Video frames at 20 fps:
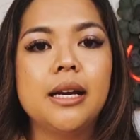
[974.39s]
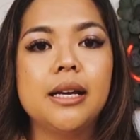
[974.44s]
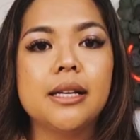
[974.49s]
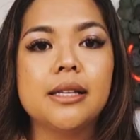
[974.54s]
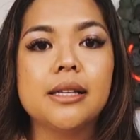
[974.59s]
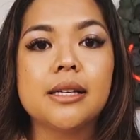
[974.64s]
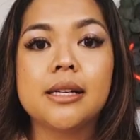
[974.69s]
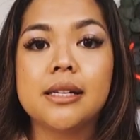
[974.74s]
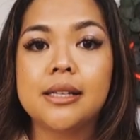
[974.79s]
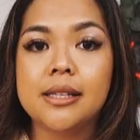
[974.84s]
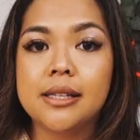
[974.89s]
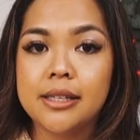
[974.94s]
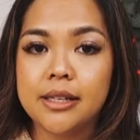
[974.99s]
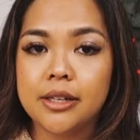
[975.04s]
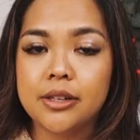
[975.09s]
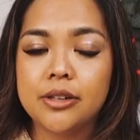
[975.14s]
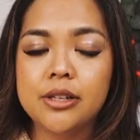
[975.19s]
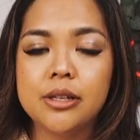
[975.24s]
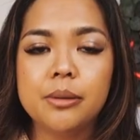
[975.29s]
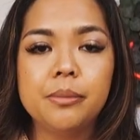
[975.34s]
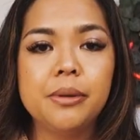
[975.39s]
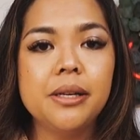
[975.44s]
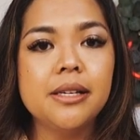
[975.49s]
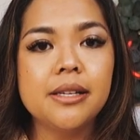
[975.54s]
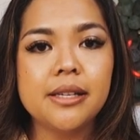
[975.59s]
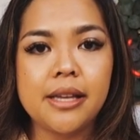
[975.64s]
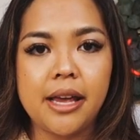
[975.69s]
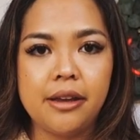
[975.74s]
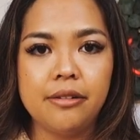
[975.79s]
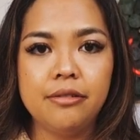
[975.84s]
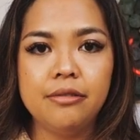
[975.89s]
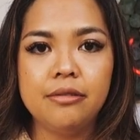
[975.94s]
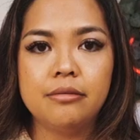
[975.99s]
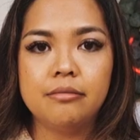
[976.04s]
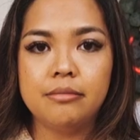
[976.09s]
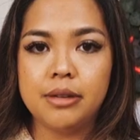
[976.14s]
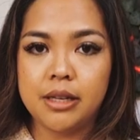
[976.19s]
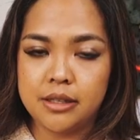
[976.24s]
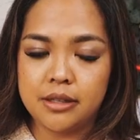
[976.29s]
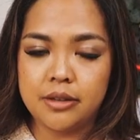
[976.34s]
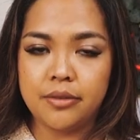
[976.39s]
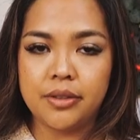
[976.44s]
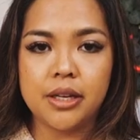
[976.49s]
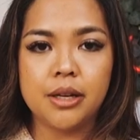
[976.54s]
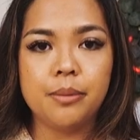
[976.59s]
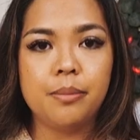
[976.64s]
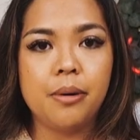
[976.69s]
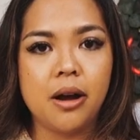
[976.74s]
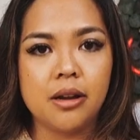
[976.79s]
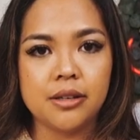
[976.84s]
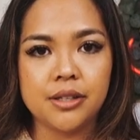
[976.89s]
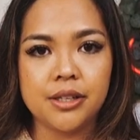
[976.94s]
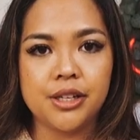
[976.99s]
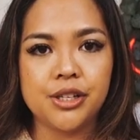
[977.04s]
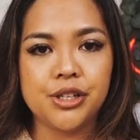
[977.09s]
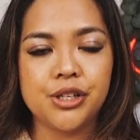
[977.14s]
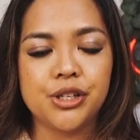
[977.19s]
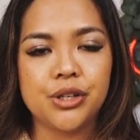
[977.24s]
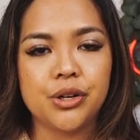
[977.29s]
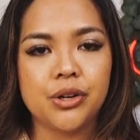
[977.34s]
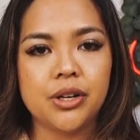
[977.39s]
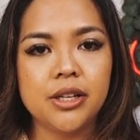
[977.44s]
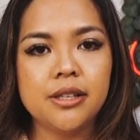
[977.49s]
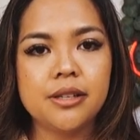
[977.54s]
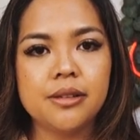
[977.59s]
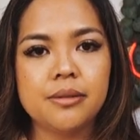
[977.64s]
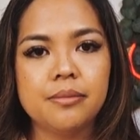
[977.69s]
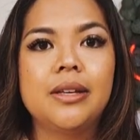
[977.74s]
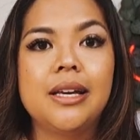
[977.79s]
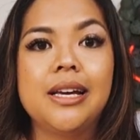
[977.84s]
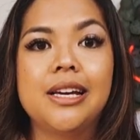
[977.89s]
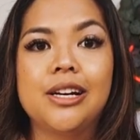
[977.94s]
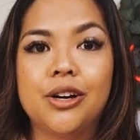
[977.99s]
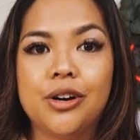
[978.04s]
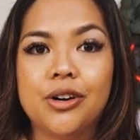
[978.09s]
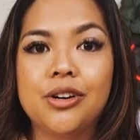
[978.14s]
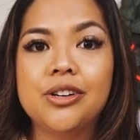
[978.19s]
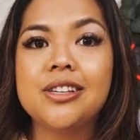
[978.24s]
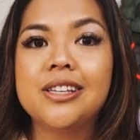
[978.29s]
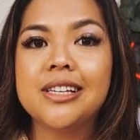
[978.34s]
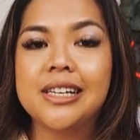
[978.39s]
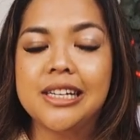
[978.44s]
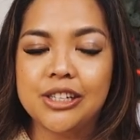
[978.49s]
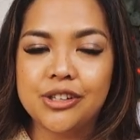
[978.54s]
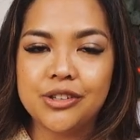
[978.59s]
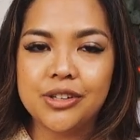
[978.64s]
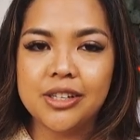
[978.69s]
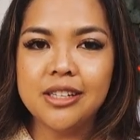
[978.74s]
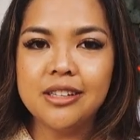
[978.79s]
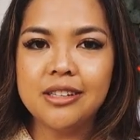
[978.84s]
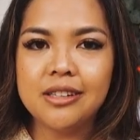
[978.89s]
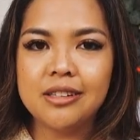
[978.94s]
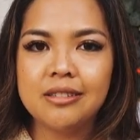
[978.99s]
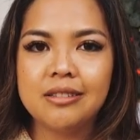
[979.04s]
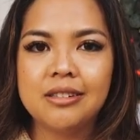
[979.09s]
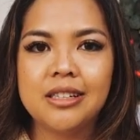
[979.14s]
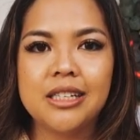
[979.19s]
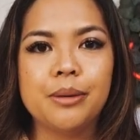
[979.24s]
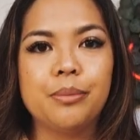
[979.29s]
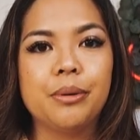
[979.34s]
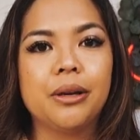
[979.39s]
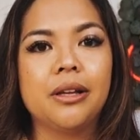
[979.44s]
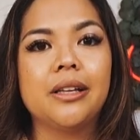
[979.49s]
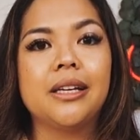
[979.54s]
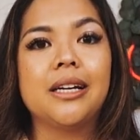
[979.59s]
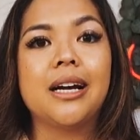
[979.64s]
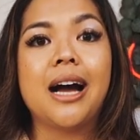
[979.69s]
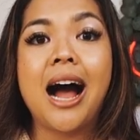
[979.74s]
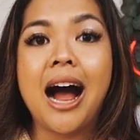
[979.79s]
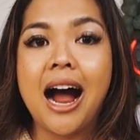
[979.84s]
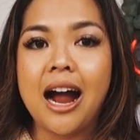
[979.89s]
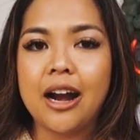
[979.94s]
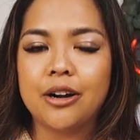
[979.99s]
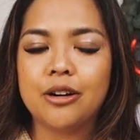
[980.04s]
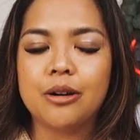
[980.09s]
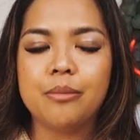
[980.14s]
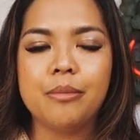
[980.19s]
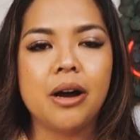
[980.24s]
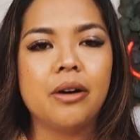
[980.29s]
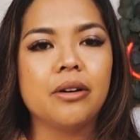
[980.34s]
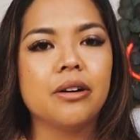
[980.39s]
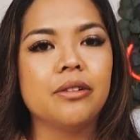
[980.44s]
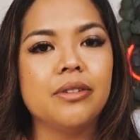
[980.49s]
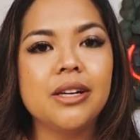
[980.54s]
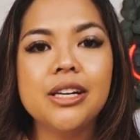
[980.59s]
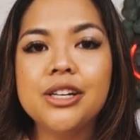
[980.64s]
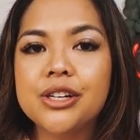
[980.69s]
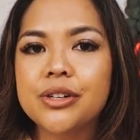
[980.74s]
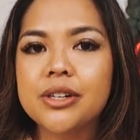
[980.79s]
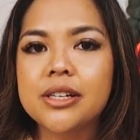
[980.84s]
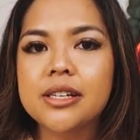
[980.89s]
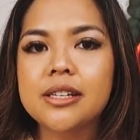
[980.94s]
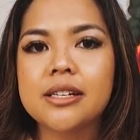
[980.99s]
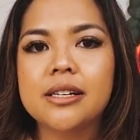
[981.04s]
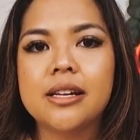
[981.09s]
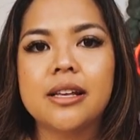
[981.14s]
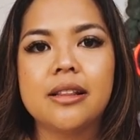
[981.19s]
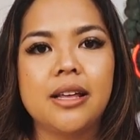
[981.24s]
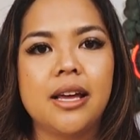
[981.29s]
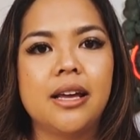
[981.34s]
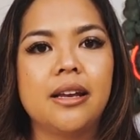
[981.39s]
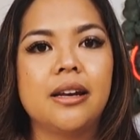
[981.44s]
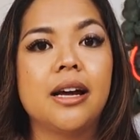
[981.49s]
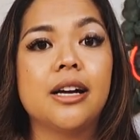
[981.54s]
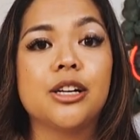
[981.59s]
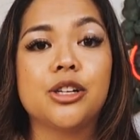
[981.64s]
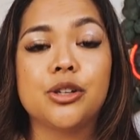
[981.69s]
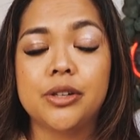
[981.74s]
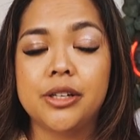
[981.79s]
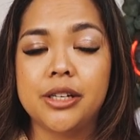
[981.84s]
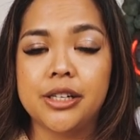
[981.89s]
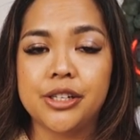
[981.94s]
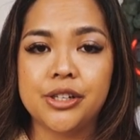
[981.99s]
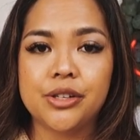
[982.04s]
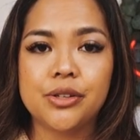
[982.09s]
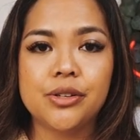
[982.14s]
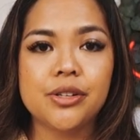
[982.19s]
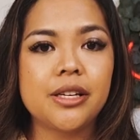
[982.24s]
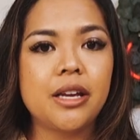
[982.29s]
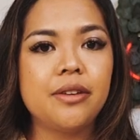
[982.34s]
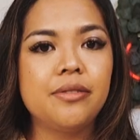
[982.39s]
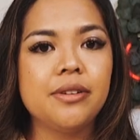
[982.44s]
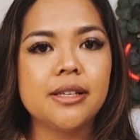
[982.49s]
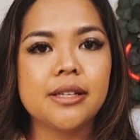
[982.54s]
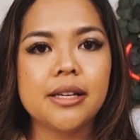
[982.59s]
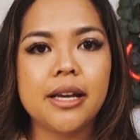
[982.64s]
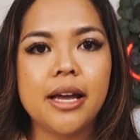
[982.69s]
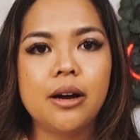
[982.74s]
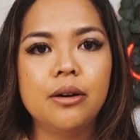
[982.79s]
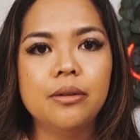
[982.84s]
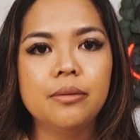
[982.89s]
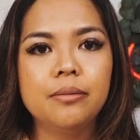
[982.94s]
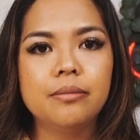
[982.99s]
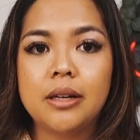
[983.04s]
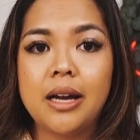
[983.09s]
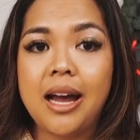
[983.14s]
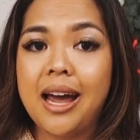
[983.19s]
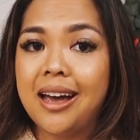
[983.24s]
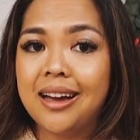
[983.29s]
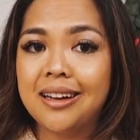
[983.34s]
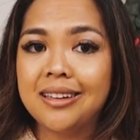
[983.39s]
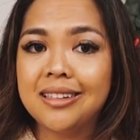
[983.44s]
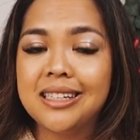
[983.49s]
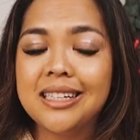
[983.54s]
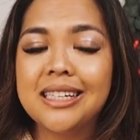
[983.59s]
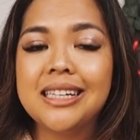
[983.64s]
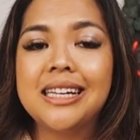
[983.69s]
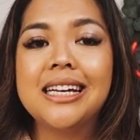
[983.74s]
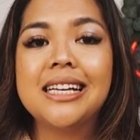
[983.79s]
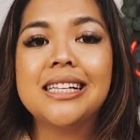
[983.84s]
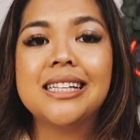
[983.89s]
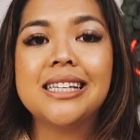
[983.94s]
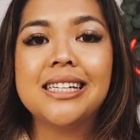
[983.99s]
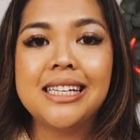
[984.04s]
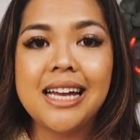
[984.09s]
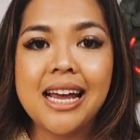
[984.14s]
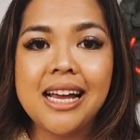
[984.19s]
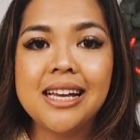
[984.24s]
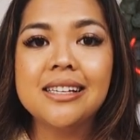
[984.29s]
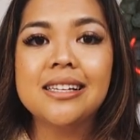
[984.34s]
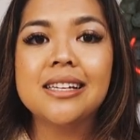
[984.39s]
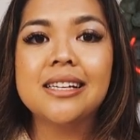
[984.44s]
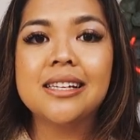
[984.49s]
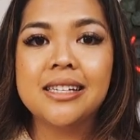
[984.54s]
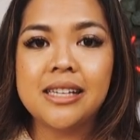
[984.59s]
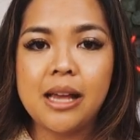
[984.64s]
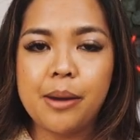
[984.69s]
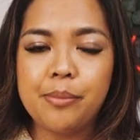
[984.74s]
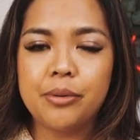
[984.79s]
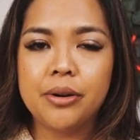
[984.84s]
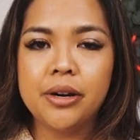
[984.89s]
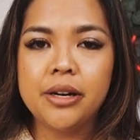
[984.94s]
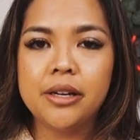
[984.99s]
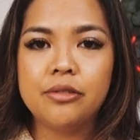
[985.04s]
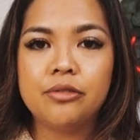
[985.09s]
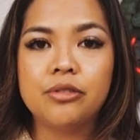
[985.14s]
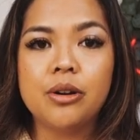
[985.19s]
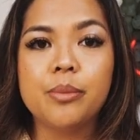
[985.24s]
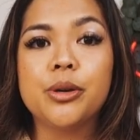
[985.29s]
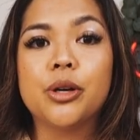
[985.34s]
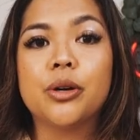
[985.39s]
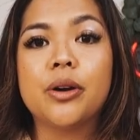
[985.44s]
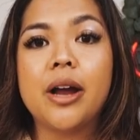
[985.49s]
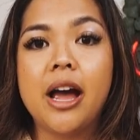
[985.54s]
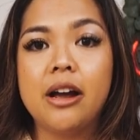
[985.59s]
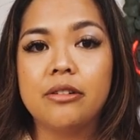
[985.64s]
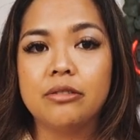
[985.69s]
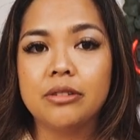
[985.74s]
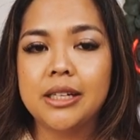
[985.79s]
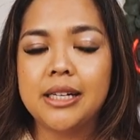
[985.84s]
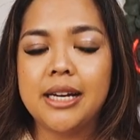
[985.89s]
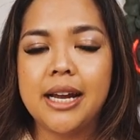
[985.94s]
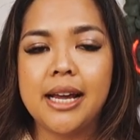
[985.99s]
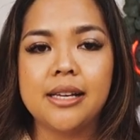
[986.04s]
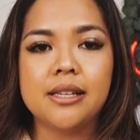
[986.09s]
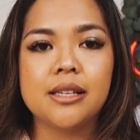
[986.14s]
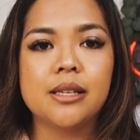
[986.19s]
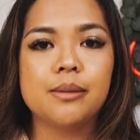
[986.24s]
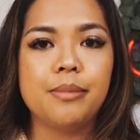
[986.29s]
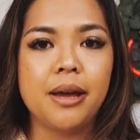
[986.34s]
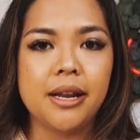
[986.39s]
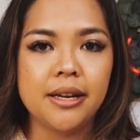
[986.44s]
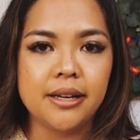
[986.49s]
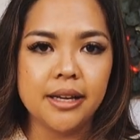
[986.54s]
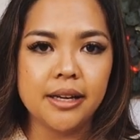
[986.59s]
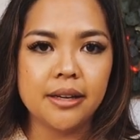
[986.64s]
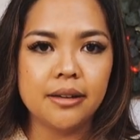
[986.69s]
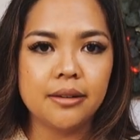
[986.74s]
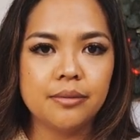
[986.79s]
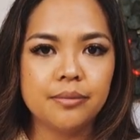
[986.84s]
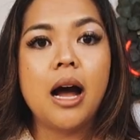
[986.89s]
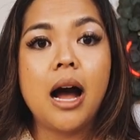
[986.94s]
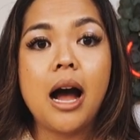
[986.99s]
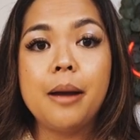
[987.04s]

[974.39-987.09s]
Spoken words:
It's considered to be safe because of the deposit insurance. It earns interest, typically a higher amount of interest than a traditional savings account, and it stays separate from your everyday spending.